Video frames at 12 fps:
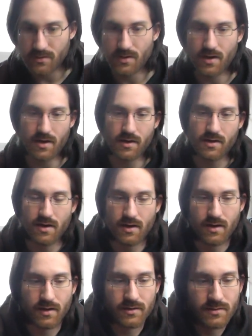I
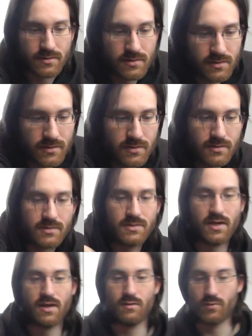can't tell